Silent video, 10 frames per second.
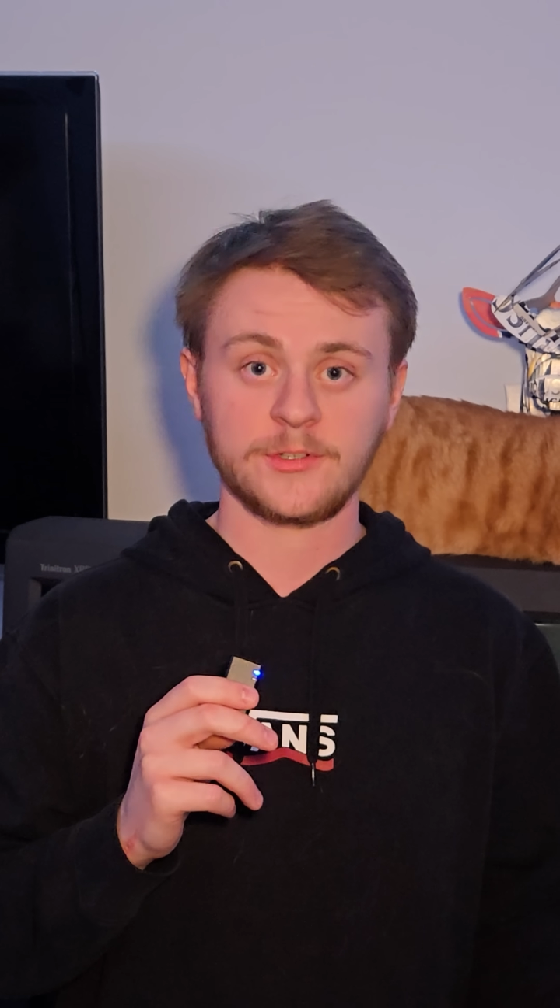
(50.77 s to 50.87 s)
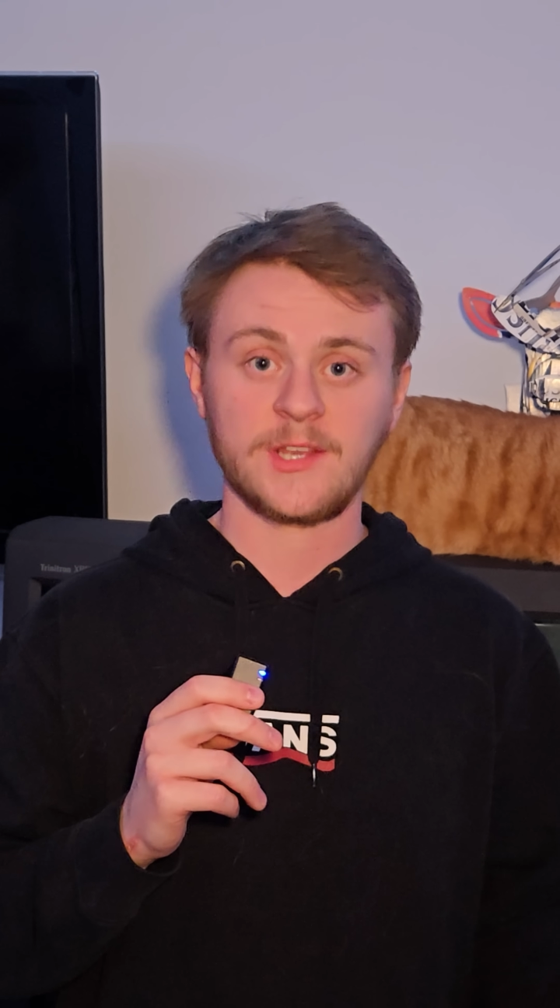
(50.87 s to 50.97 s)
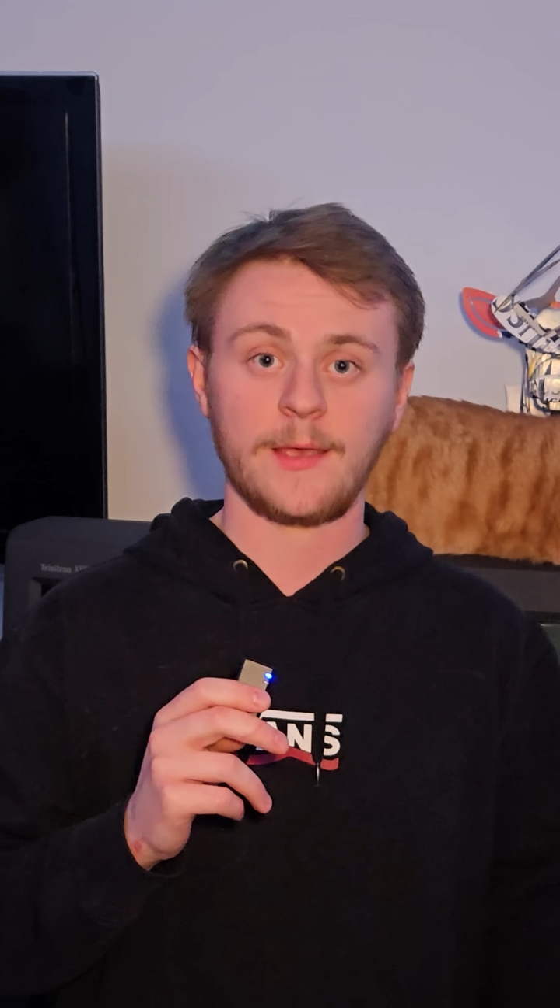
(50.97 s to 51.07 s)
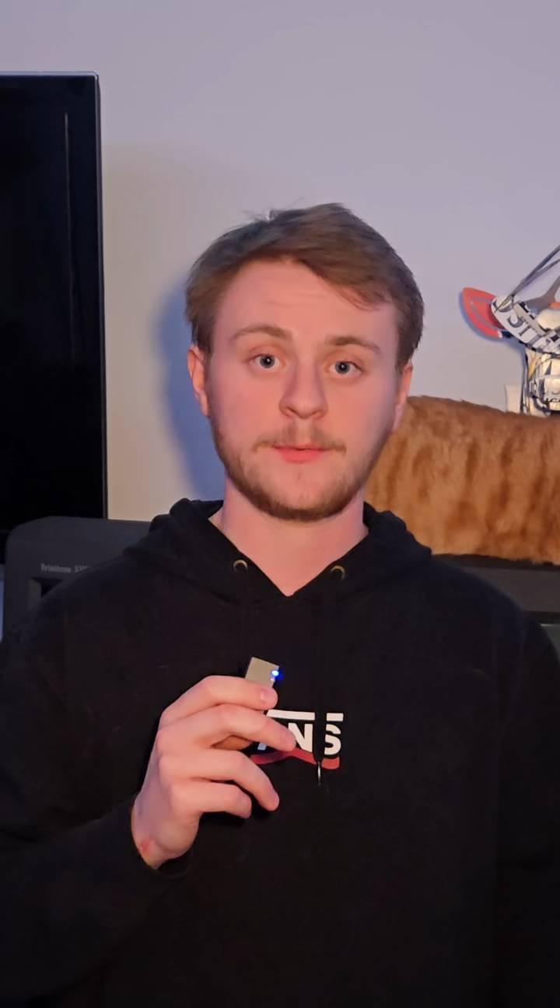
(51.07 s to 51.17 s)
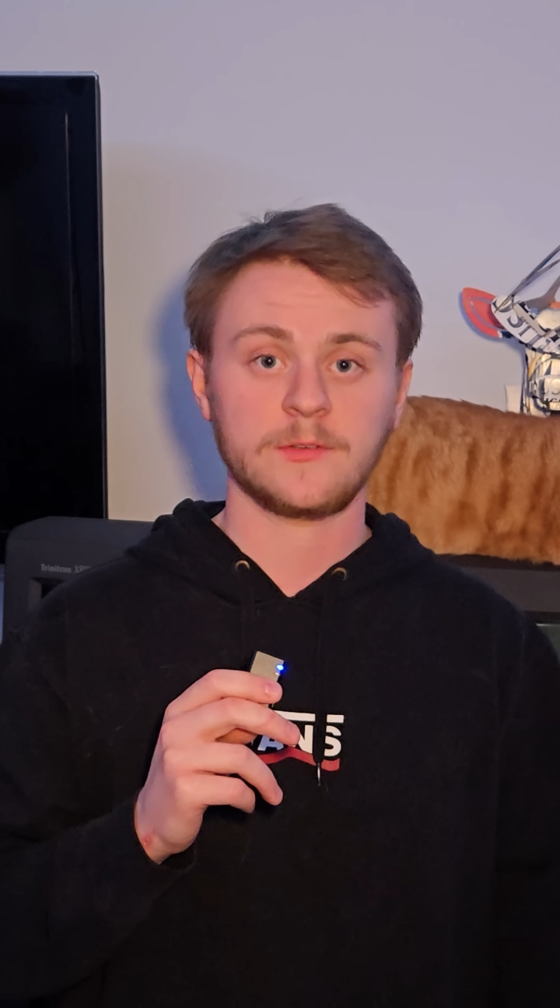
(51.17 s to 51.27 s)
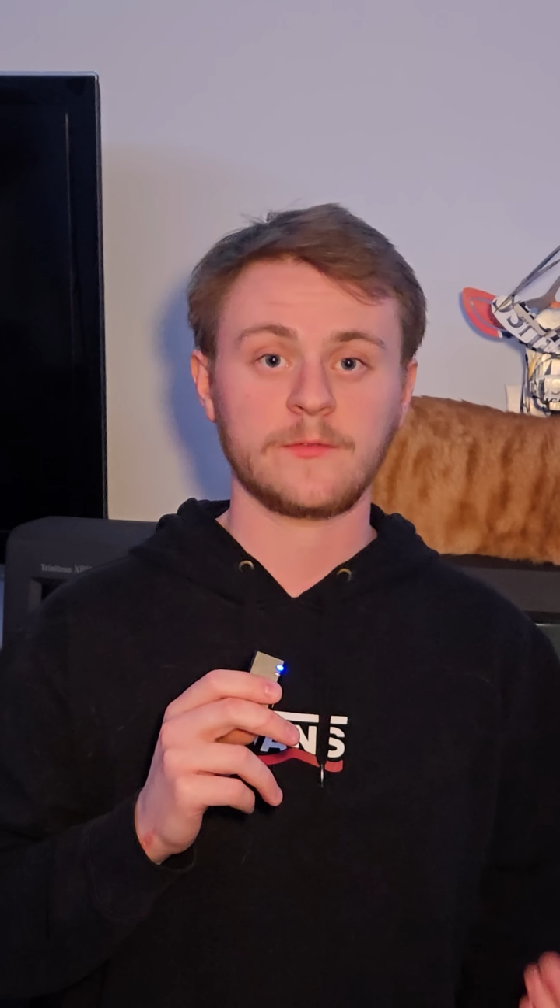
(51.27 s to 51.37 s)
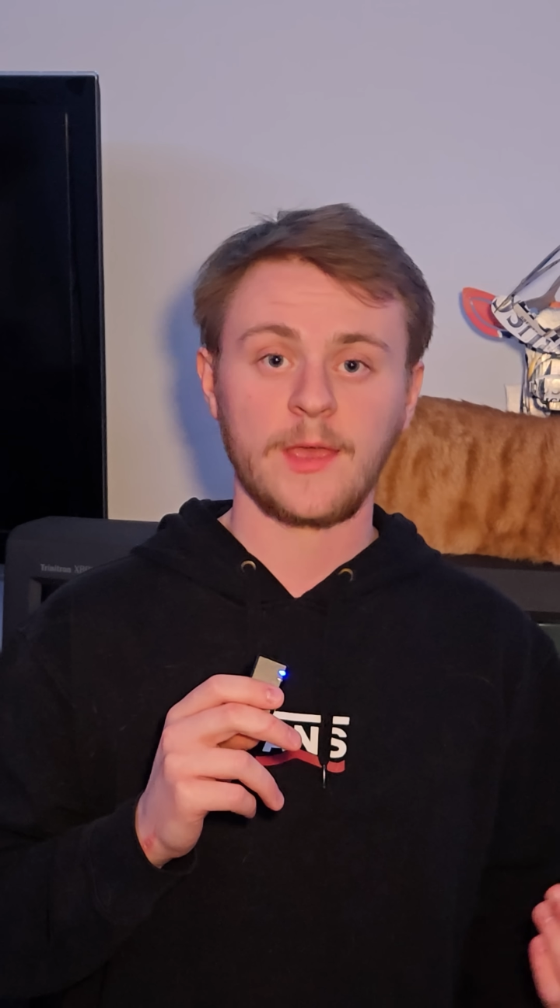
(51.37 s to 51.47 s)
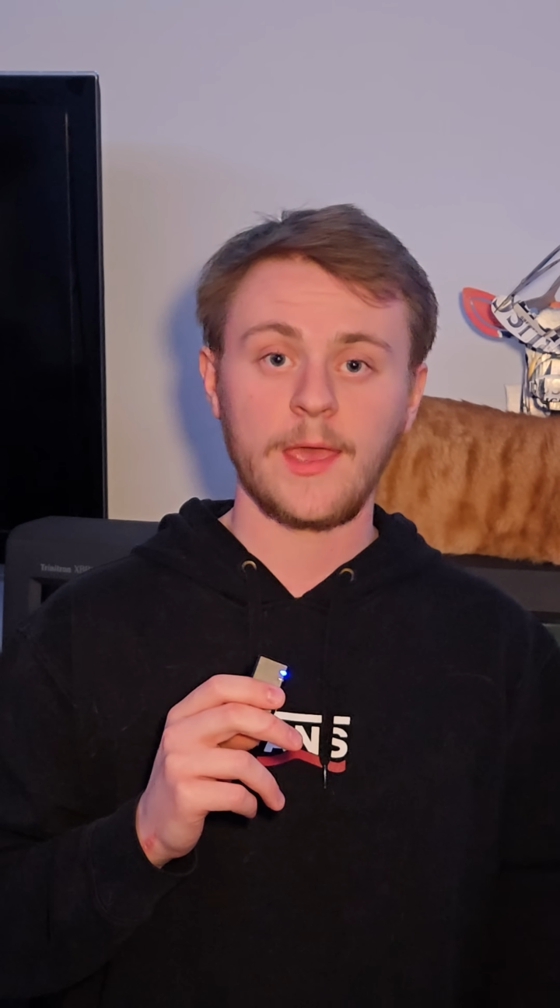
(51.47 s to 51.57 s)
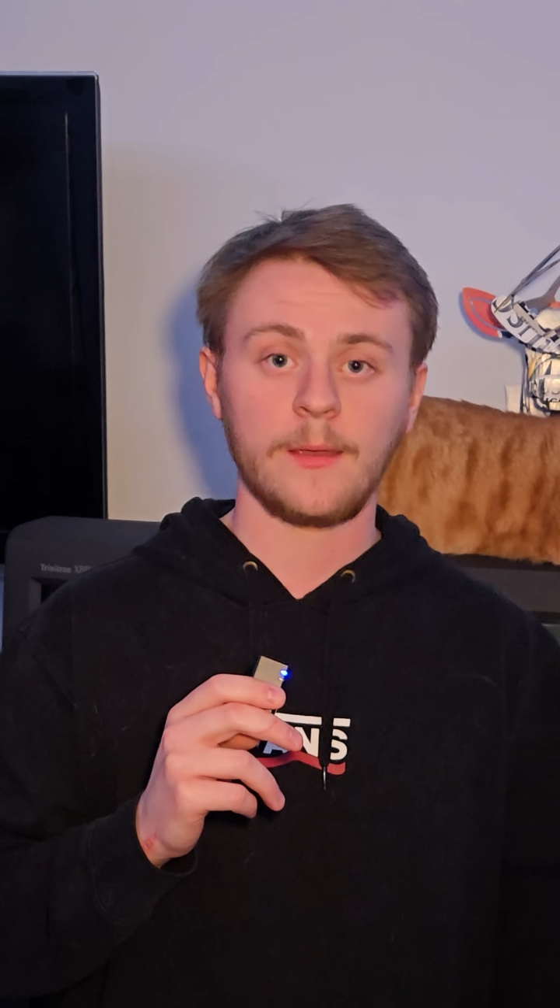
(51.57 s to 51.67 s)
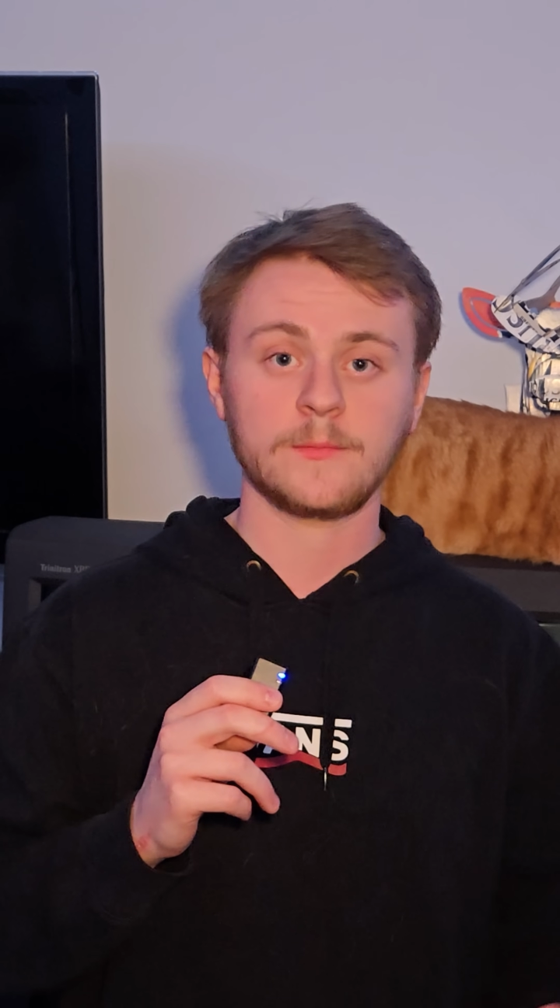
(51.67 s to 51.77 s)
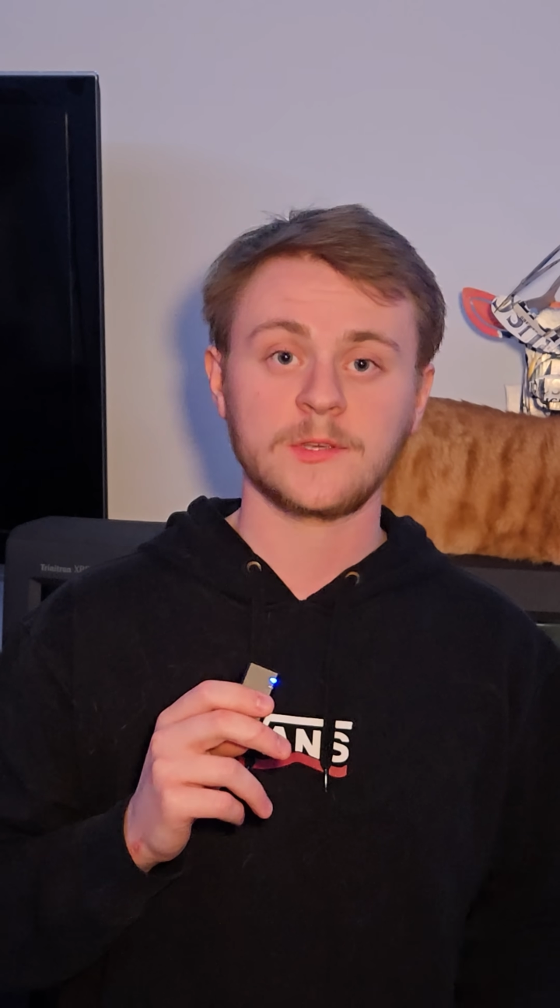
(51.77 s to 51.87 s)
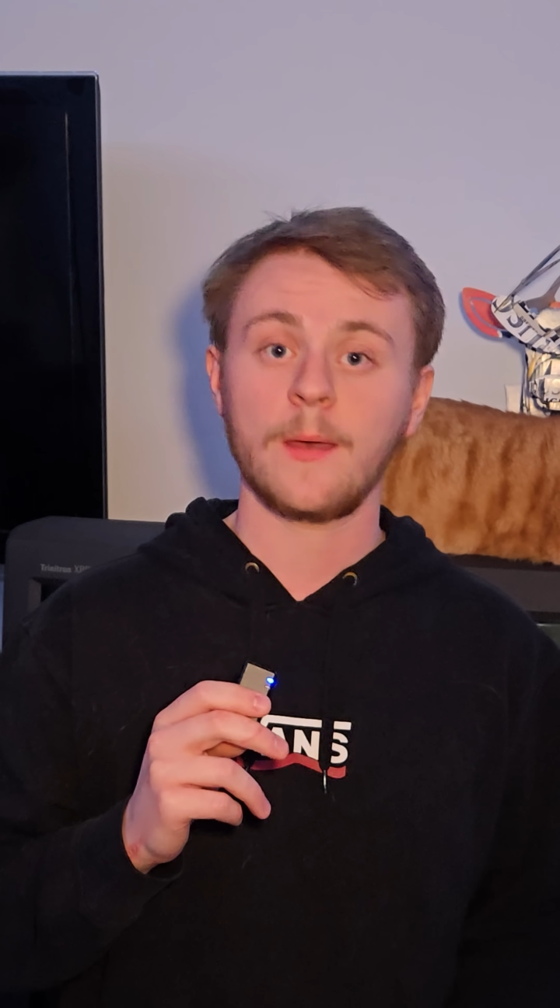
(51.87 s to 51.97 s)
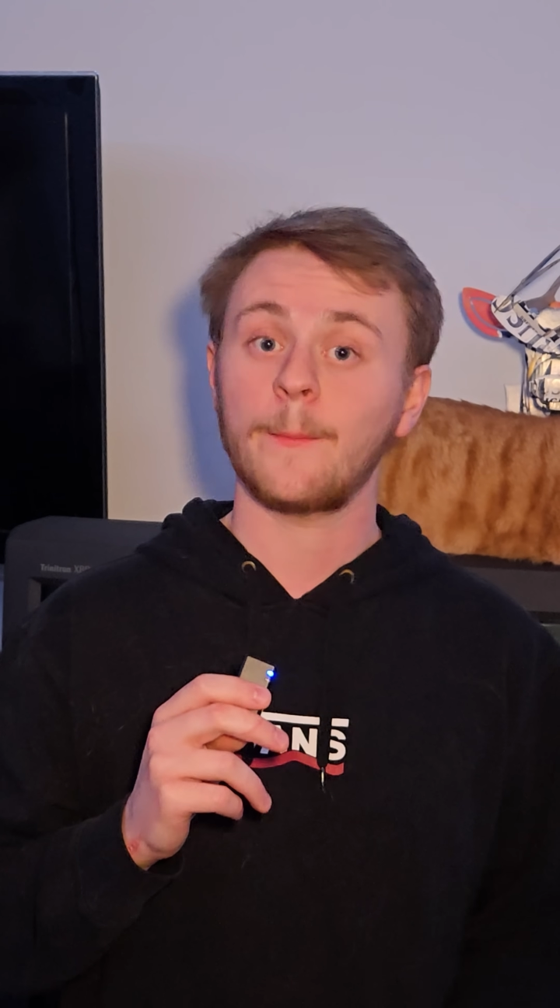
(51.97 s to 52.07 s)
types of games,